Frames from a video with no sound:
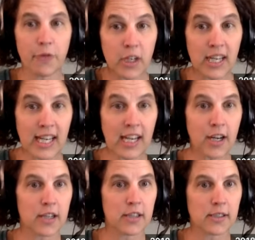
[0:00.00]
for
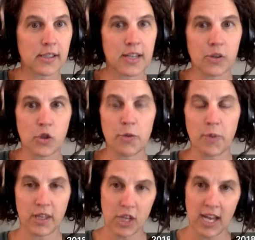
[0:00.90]
years, and she would
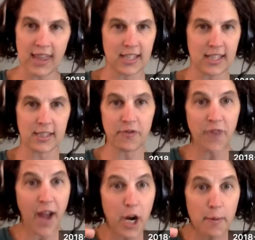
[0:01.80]
be she had this
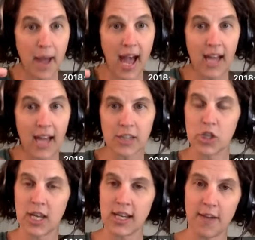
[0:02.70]
fire bag and
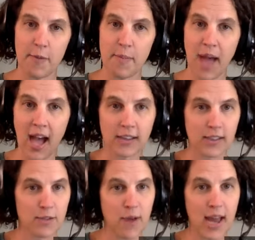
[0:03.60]
she had to have it packed
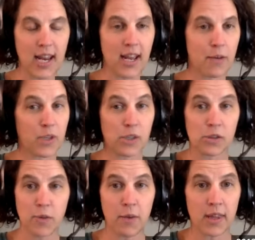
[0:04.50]
and ready, and we just
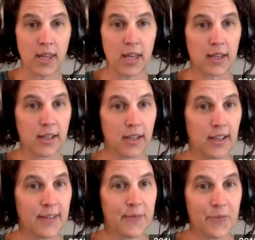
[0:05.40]
wow. went with it.
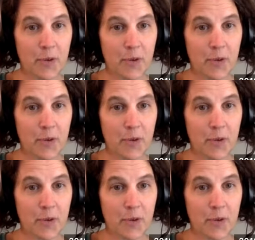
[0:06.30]
Wow.